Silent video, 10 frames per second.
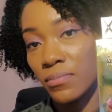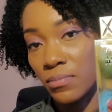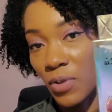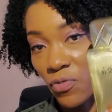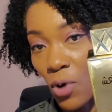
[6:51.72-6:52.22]

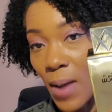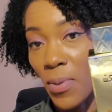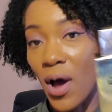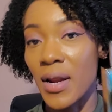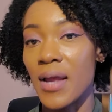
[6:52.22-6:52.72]
before I
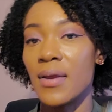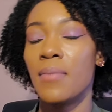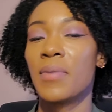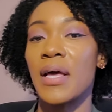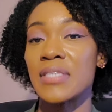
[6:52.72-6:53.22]
bought it,
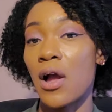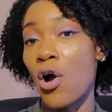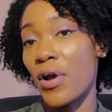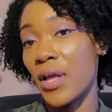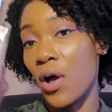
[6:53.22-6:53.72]
because I
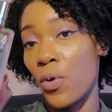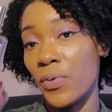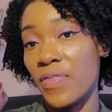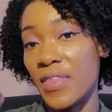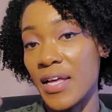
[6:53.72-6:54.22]
already
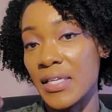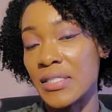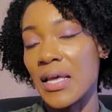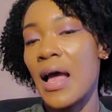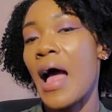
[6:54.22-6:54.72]
owned
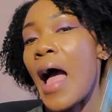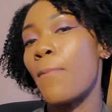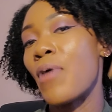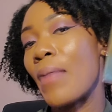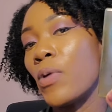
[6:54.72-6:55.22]
this, I
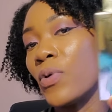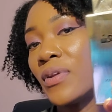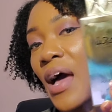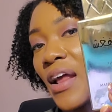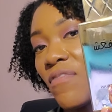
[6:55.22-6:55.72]
probably would
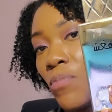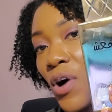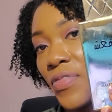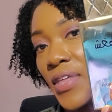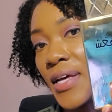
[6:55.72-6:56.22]
not have
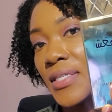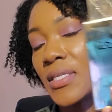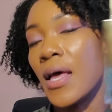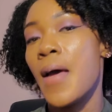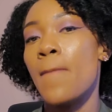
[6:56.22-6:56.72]
bought this,
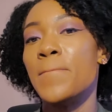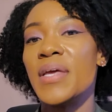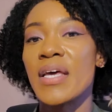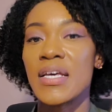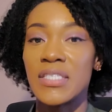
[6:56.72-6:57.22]

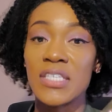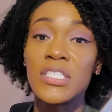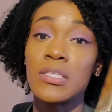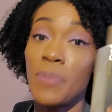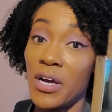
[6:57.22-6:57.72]
because this
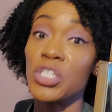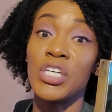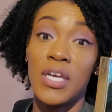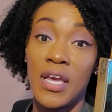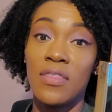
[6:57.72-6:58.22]
is
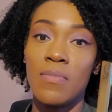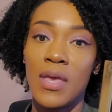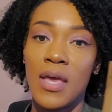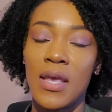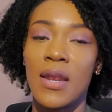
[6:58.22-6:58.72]
punchy in the
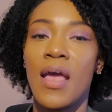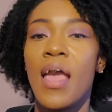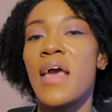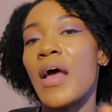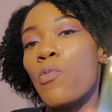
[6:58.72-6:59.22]
beginning
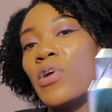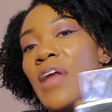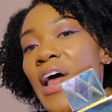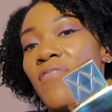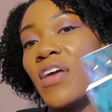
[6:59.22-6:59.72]
and I would
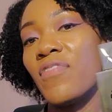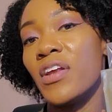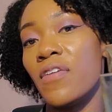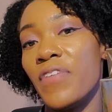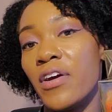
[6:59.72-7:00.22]
not have given
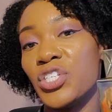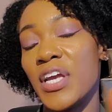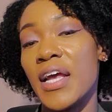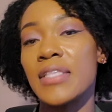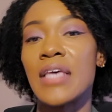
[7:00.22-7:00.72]
it a fair
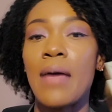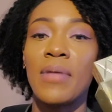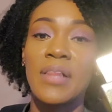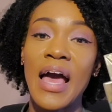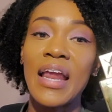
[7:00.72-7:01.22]
chance. I'm
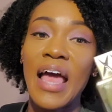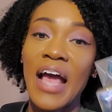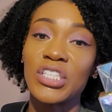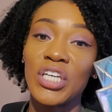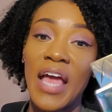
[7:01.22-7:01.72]
glad I
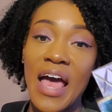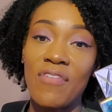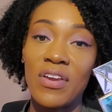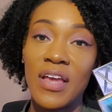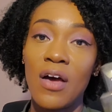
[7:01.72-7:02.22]
actually have
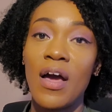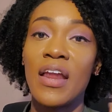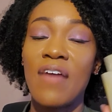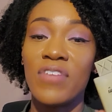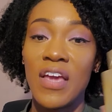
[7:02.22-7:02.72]
it now
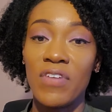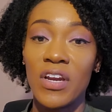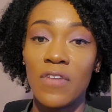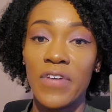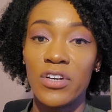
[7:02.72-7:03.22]
and I've given
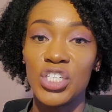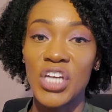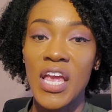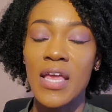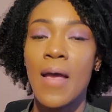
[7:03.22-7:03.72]
it a fair
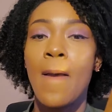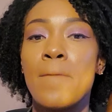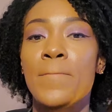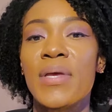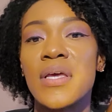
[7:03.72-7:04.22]
shake,
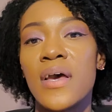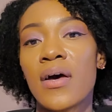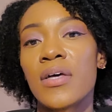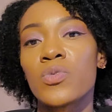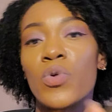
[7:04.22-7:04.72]

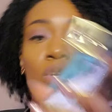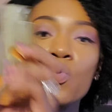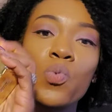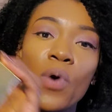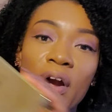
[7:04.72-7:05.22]
because when you
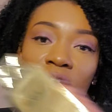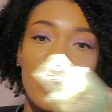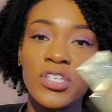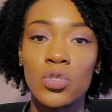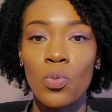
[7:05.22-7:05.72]
wear
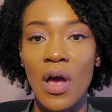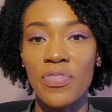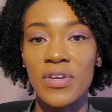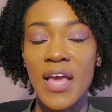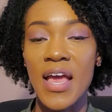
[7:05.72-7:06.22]
this throughout
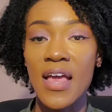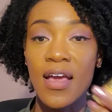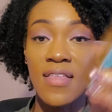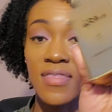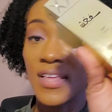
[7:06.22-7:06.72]
the
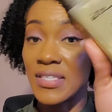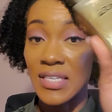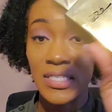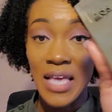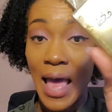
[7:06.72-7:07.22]
day, this
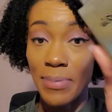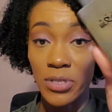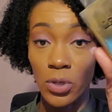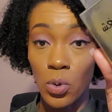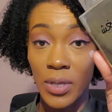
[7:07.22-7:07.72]
is
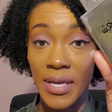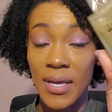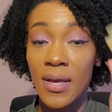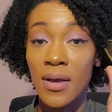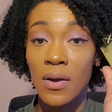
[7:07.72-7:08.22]

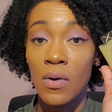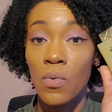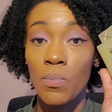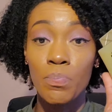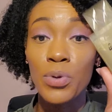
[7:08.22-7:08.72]
absolutely
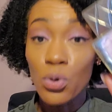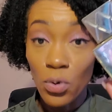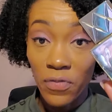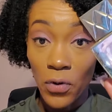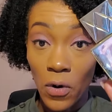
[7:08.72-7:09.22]

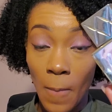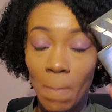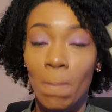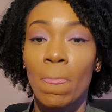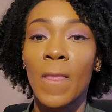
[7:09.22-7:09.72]
beautiful.
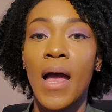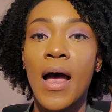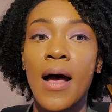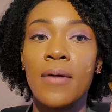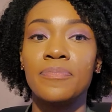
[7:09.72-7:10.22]

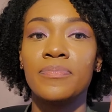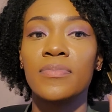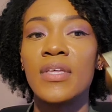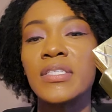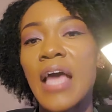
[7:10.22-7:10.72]

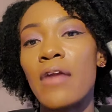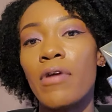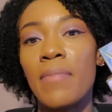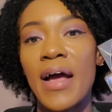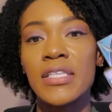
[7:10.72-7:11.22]
This kind of
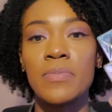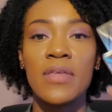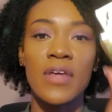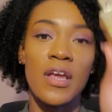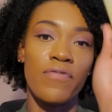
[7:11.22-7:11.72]
reminds me
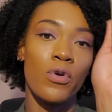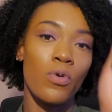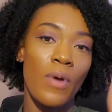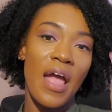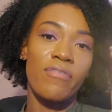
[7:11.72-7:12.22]
that if
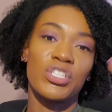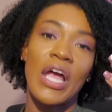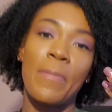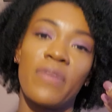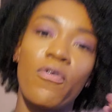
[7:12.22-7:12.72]
you ever
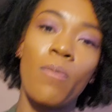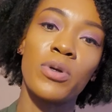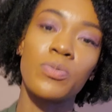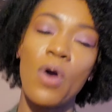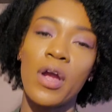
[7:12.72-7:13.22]
shop at a
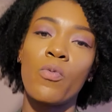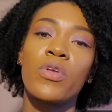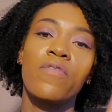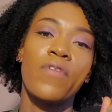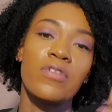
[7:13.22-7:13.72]
farmer's market,
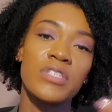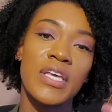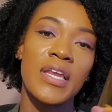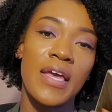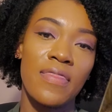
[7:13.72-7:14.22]
when you first
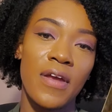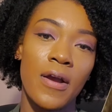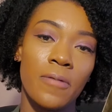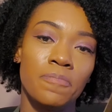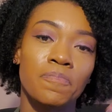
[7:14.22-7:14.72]
get in
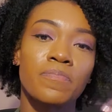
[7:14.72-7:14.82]
there